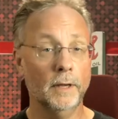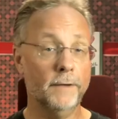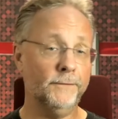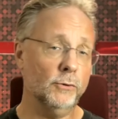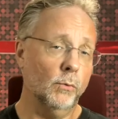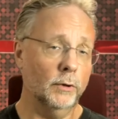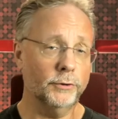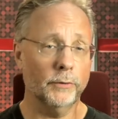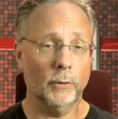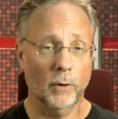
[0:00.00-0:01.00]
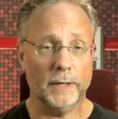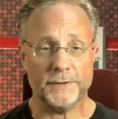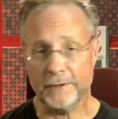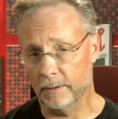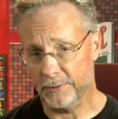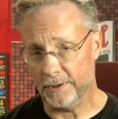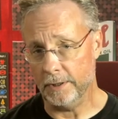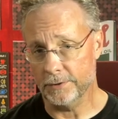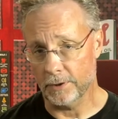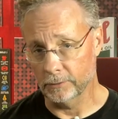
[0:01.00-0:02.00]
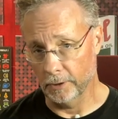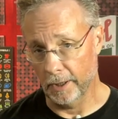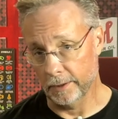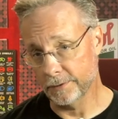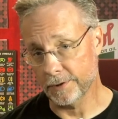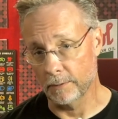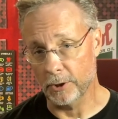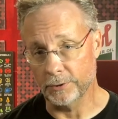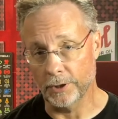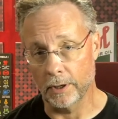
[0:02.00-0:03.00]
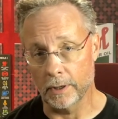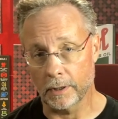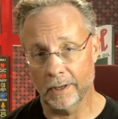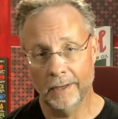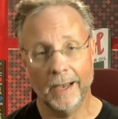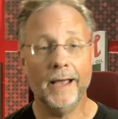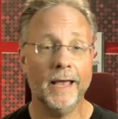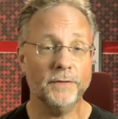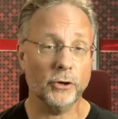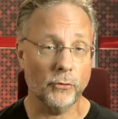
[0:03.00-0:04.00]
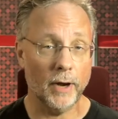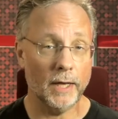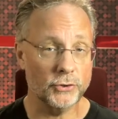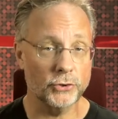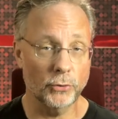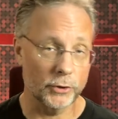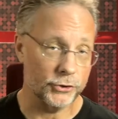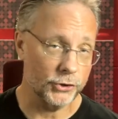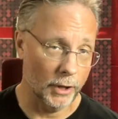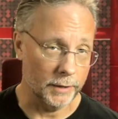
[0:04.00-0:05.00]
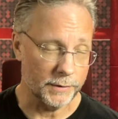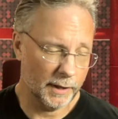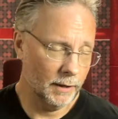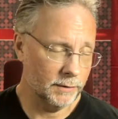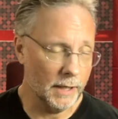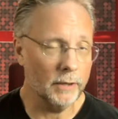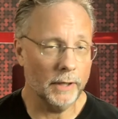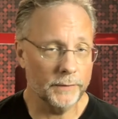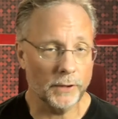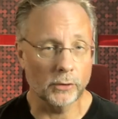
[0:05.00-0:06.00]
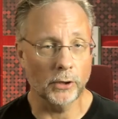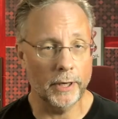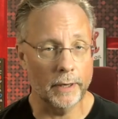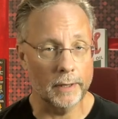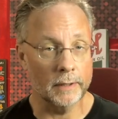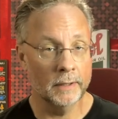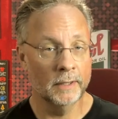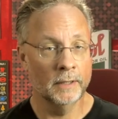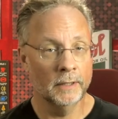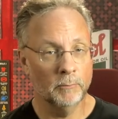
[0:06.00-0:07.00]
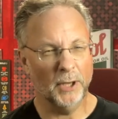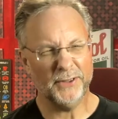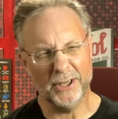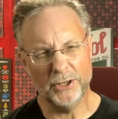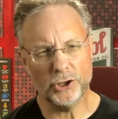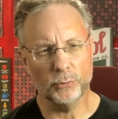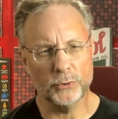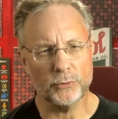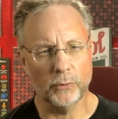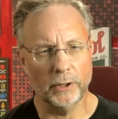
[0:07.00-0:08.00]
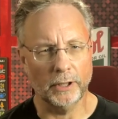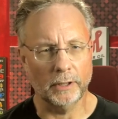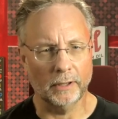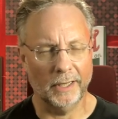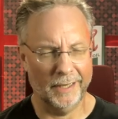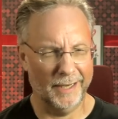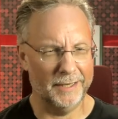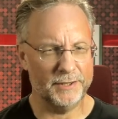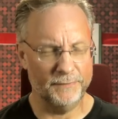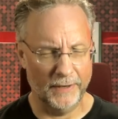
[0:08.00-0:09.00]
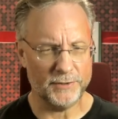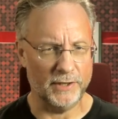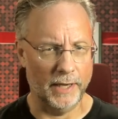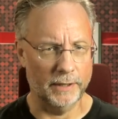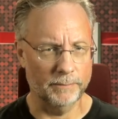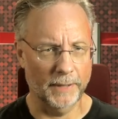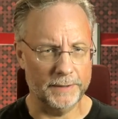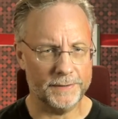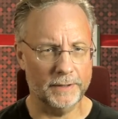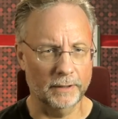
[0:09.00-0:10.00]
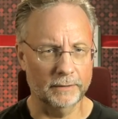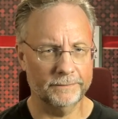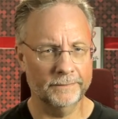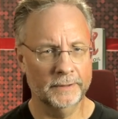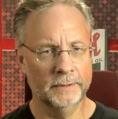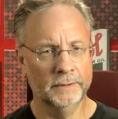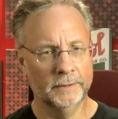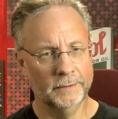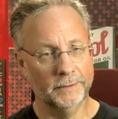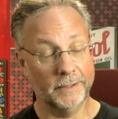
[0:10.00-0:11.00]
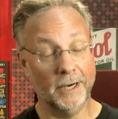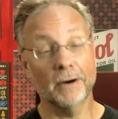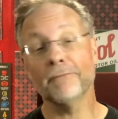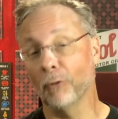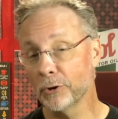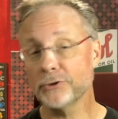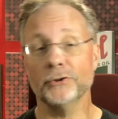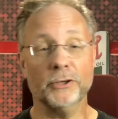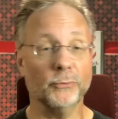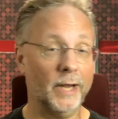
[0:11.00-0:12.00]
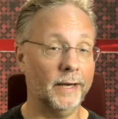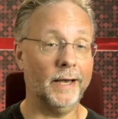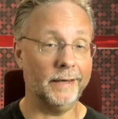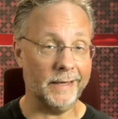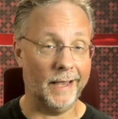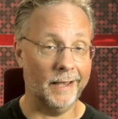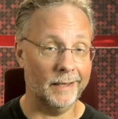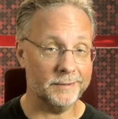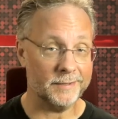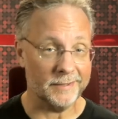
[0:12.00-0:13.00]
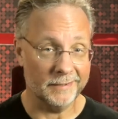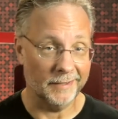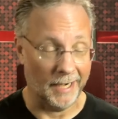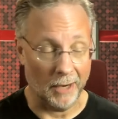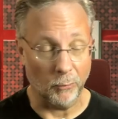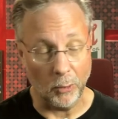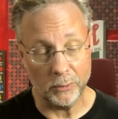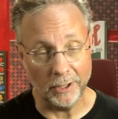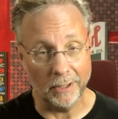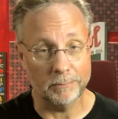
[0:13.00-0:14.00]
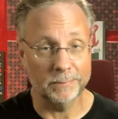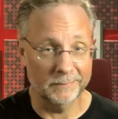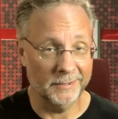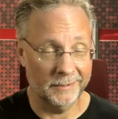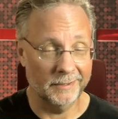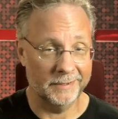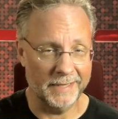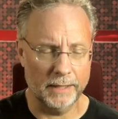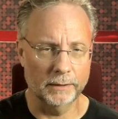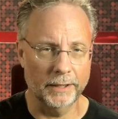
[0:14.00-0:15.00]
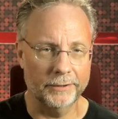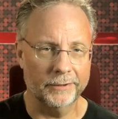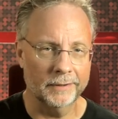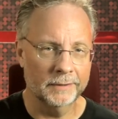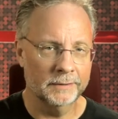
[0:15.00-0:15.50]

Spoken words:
If you're wondering why some scenes are light and some are dark, I had the garage door shut to cut down on the glare. But the engine was running and I asphyxiated myself. The car fortunately ran out of gas and I woke up a day later